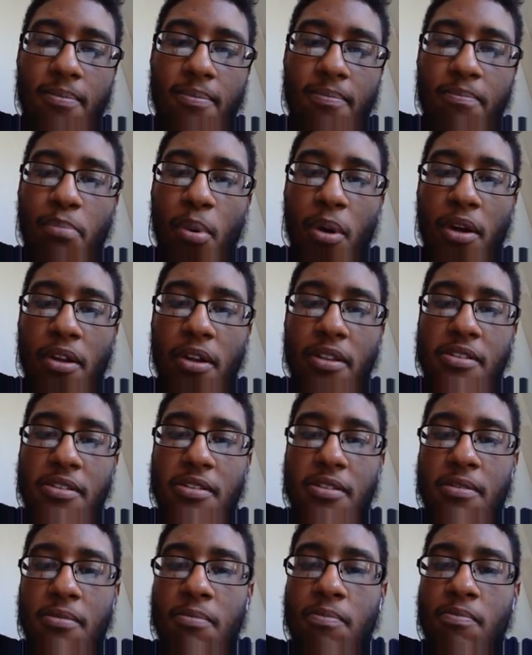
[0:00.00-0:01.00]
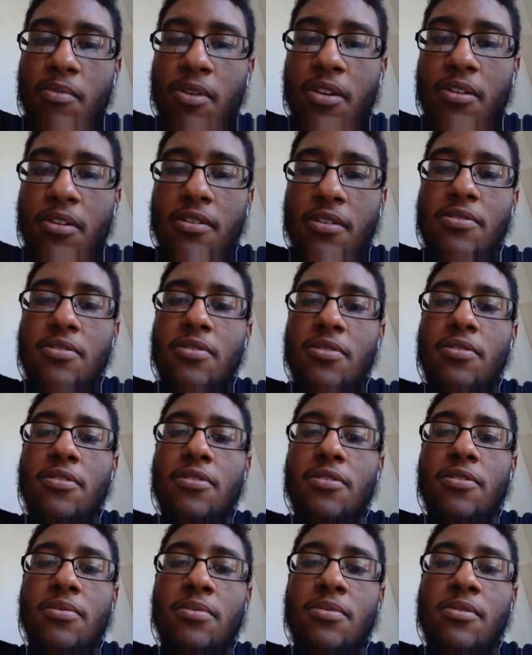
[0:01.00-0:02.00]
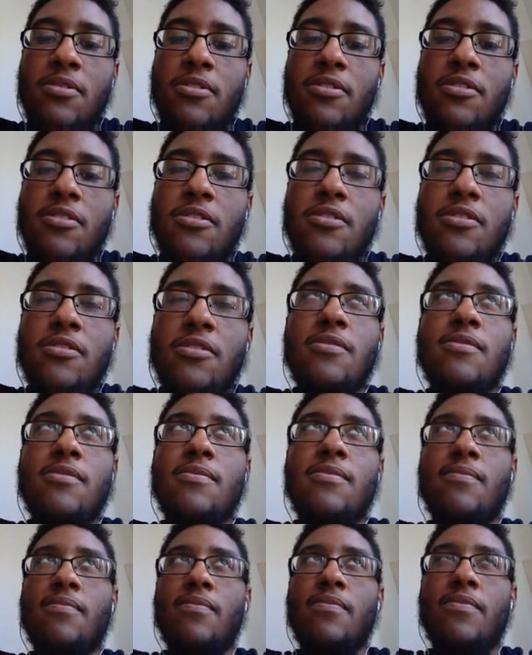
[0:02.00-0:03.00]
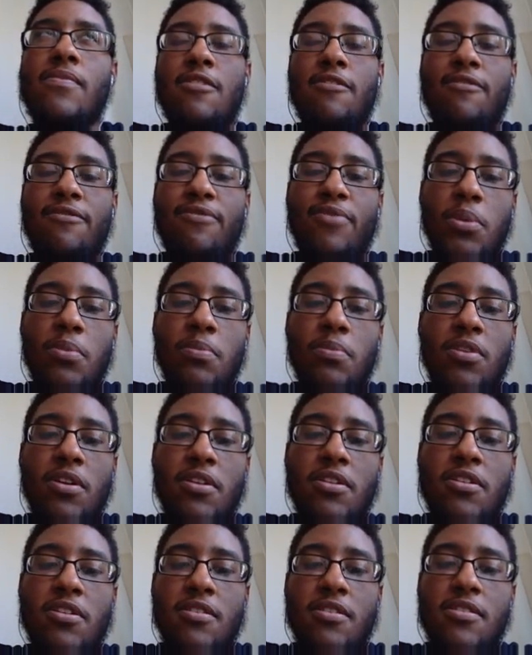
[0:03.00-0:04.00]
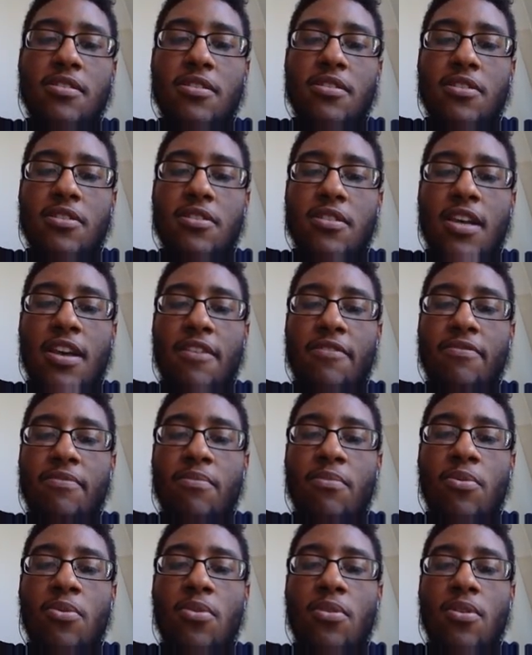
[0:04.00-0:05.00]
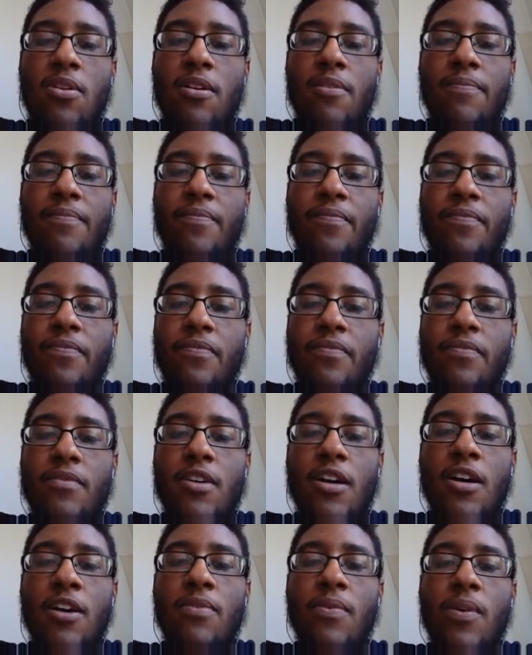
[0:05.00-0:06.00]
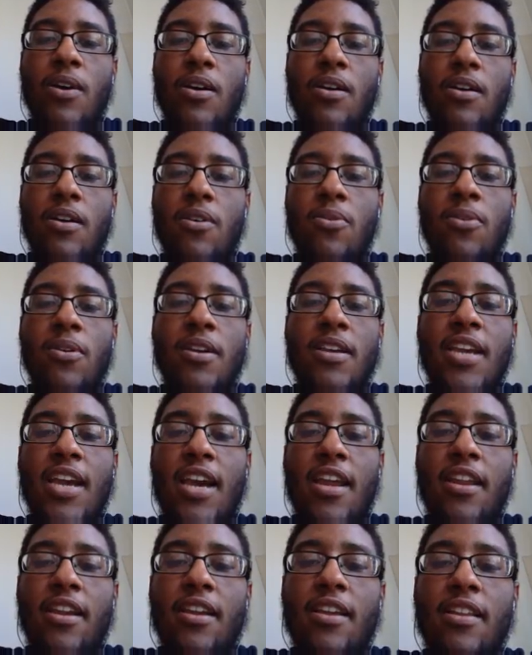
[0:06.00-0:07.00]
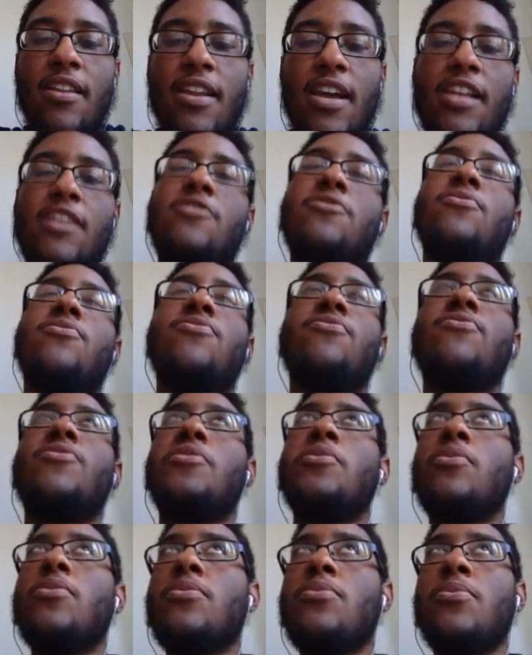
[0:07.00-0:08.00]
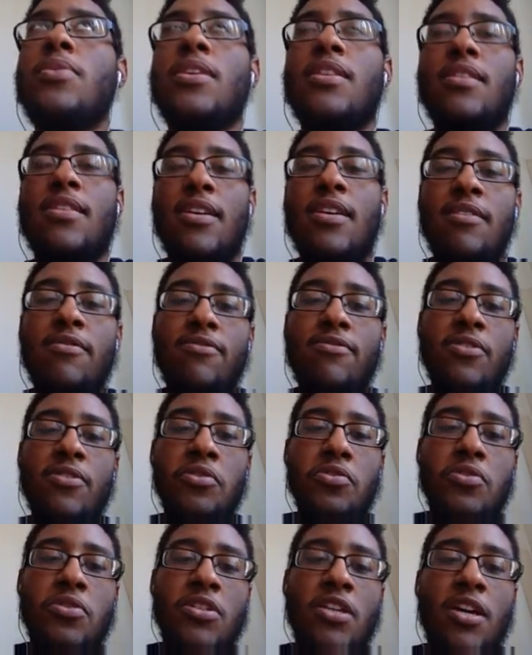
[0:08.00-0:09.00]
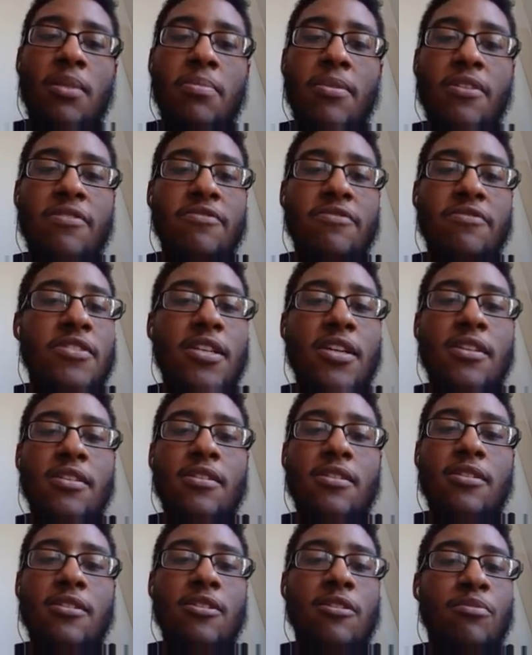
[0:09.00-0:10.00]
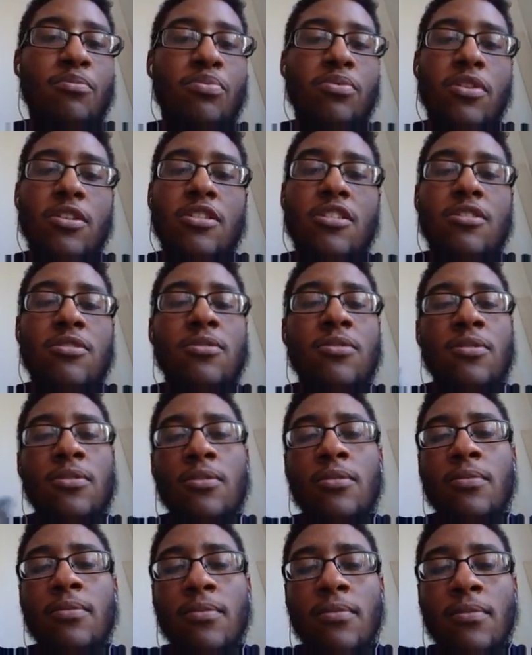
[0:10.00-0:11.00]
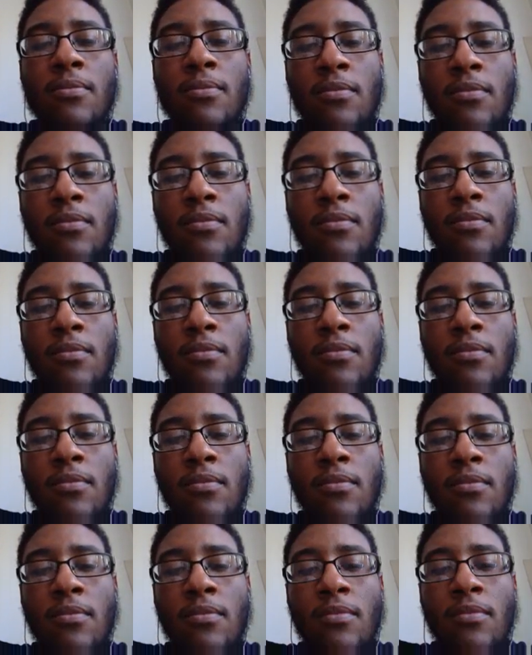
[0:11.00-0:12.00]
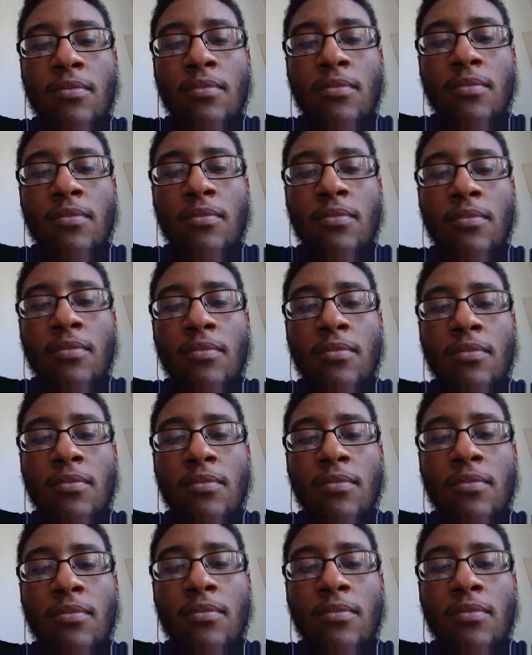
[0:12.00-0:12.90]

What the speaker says: but Manga Studio's default brushes just have more of a organic and natural feel to it than Photoshop. I feel like the brush tool with Photoshop is